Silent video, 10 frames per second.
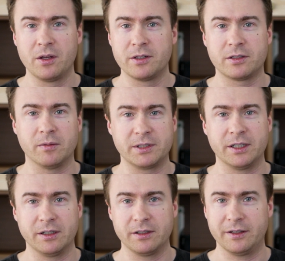
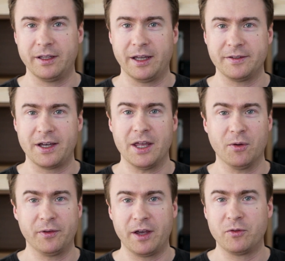something that I
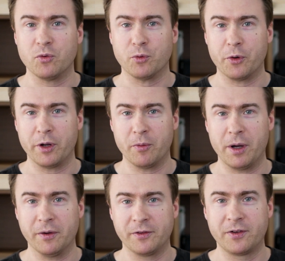don't have to worry
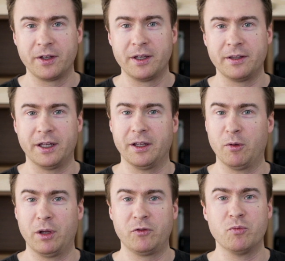about, that I
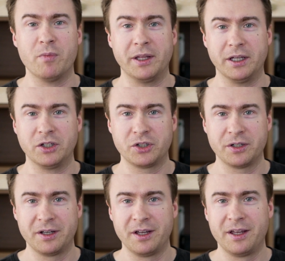don't have to
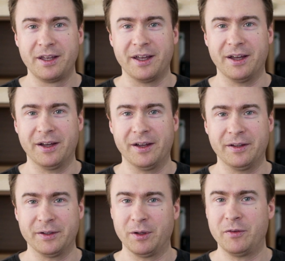manage,
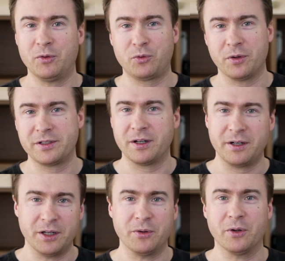I don't have to
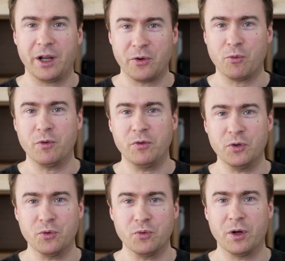constantly
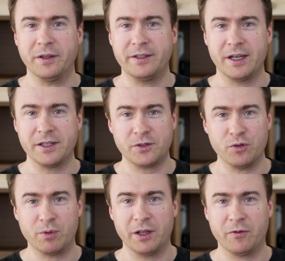review and test
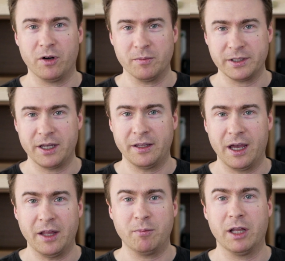new platforms and
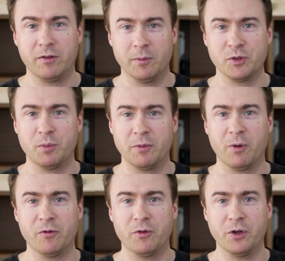add platforms to my
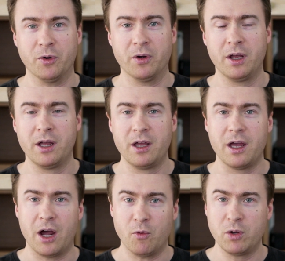portfolio.
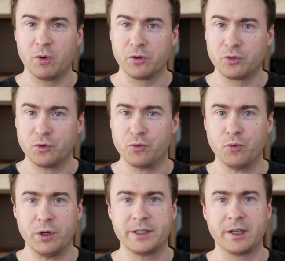I really want to
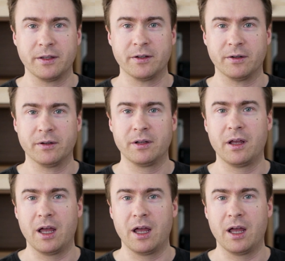recenter